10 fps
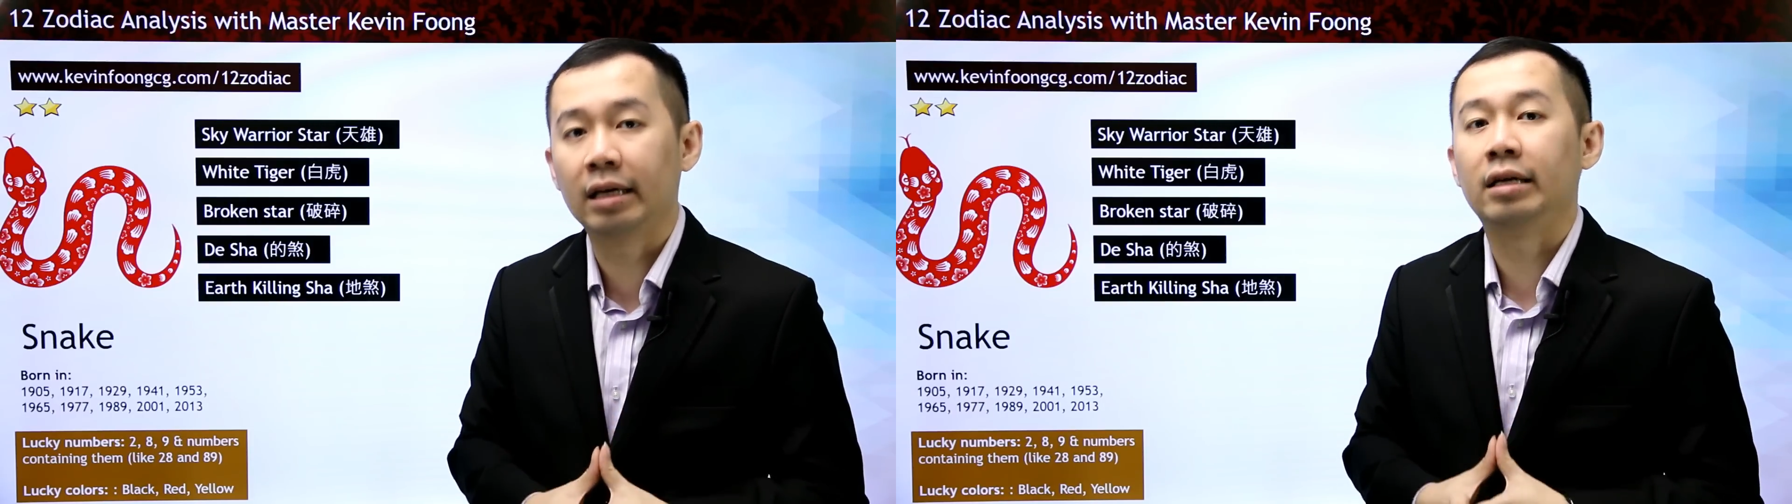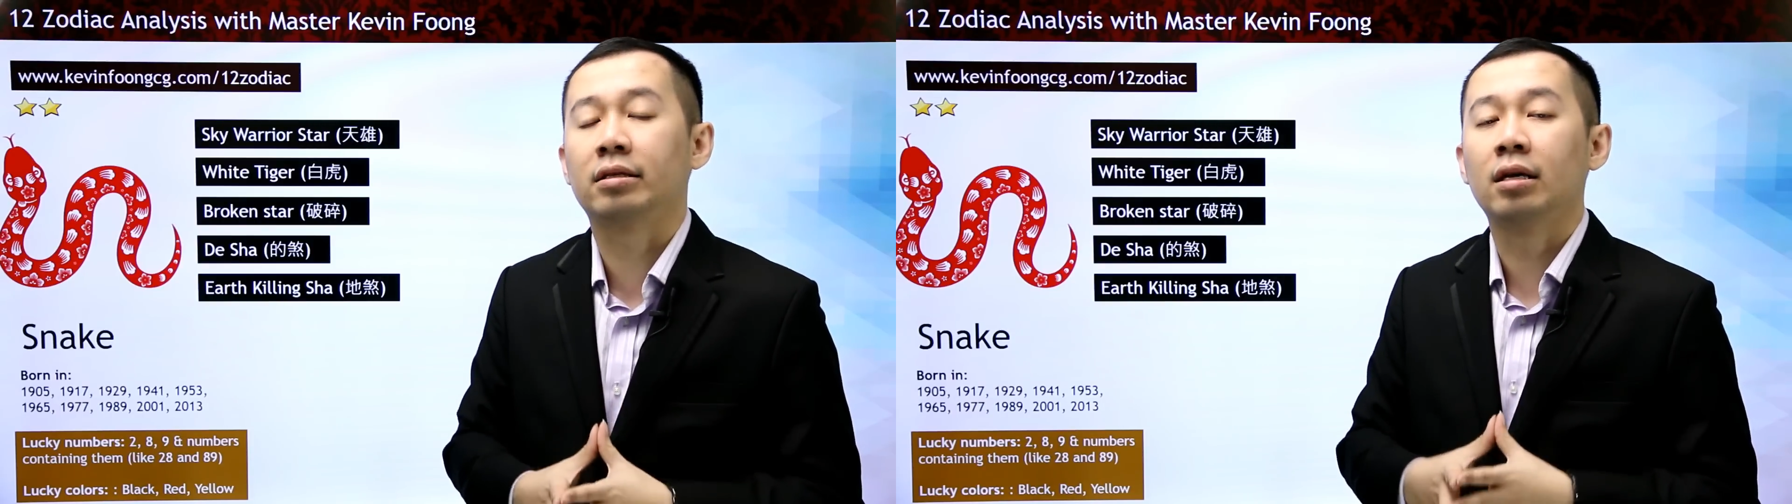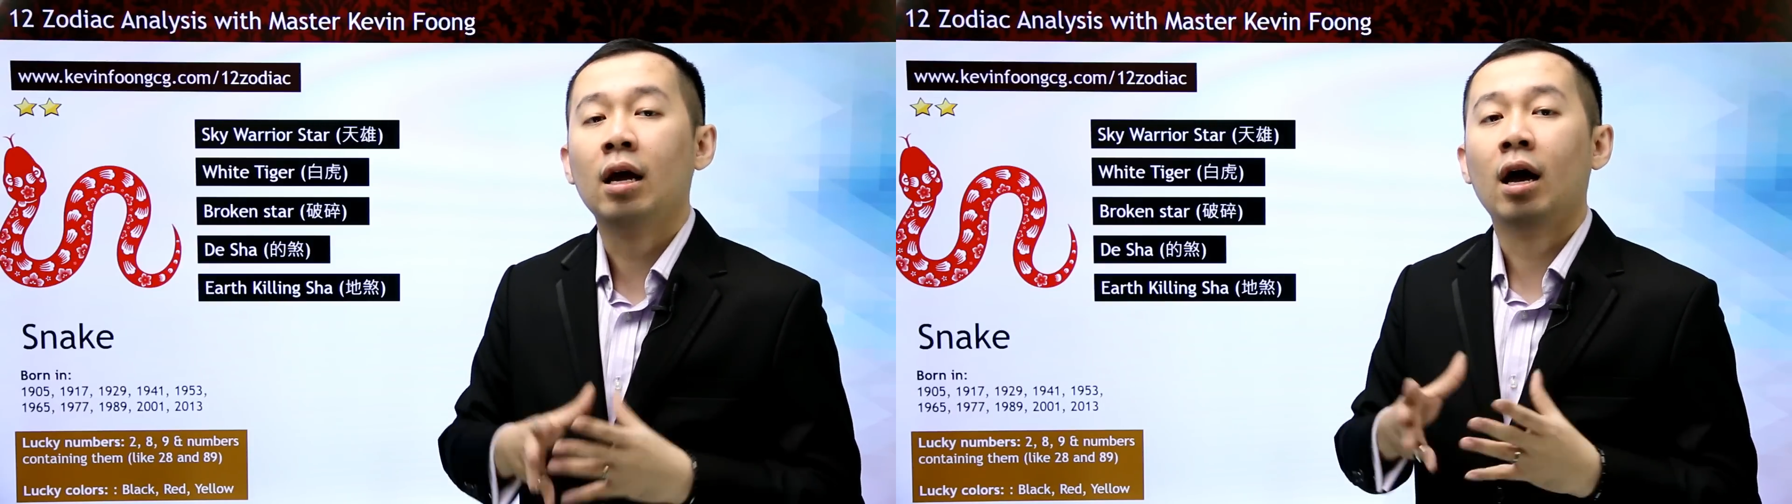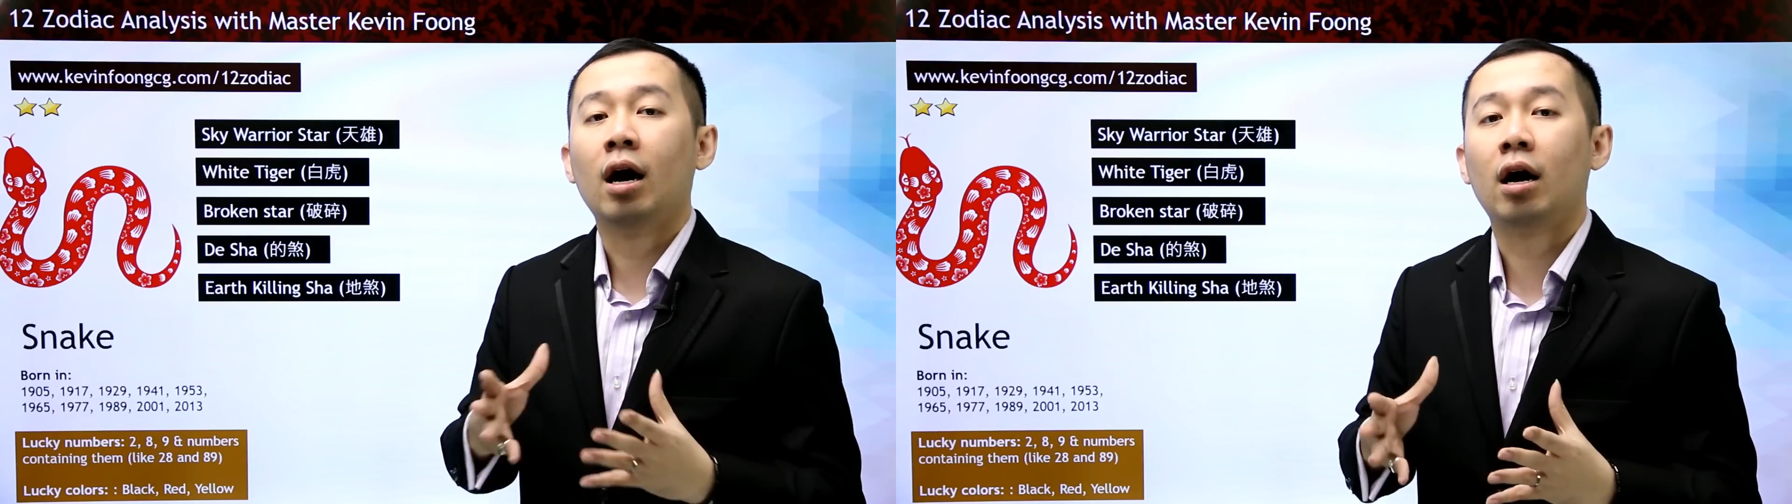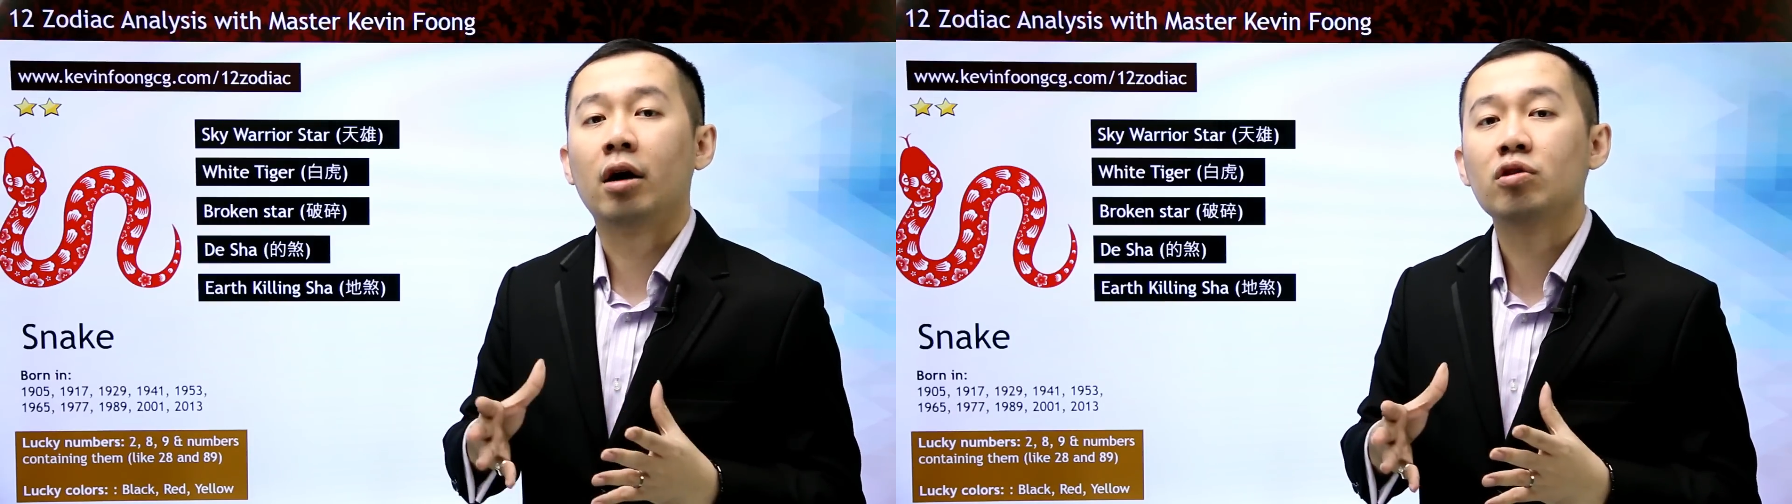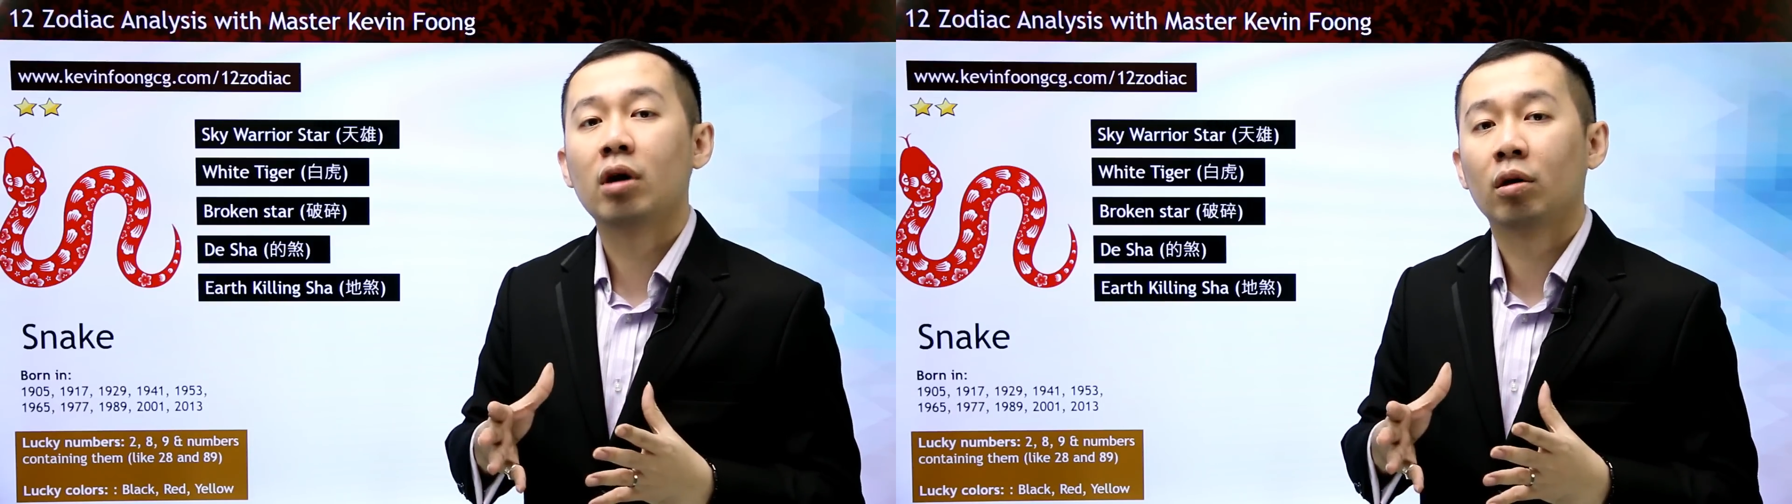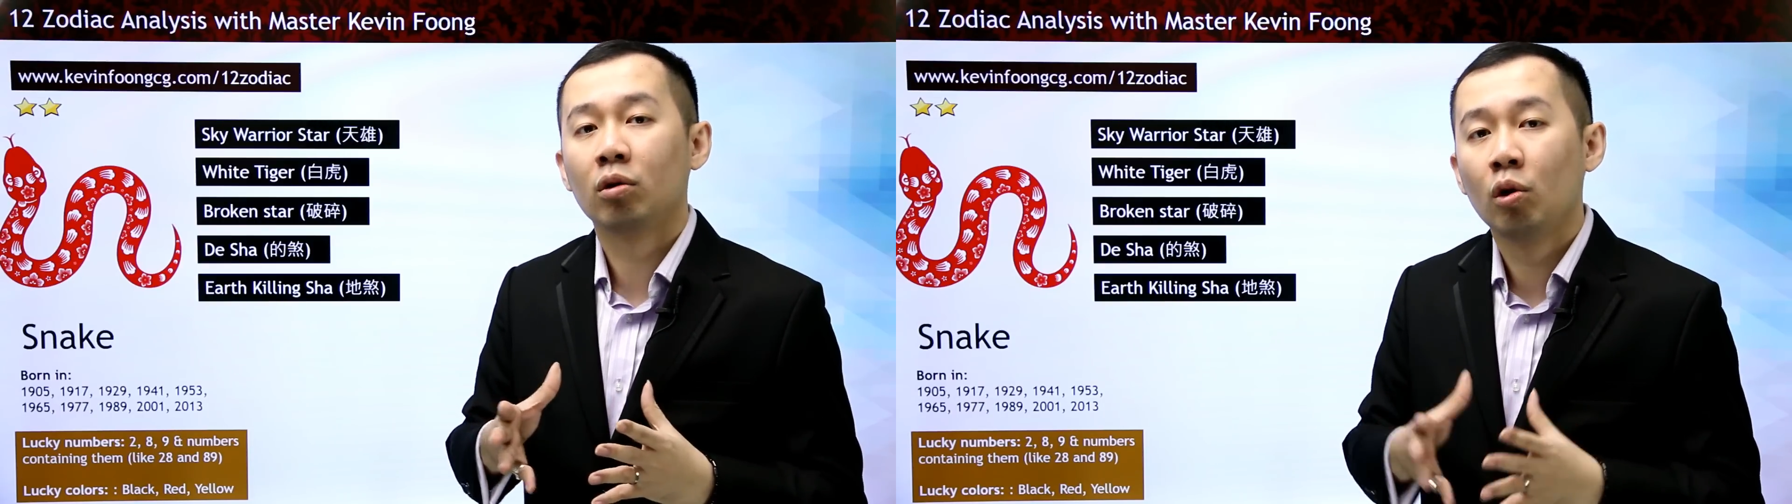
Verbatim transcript: is uh, you are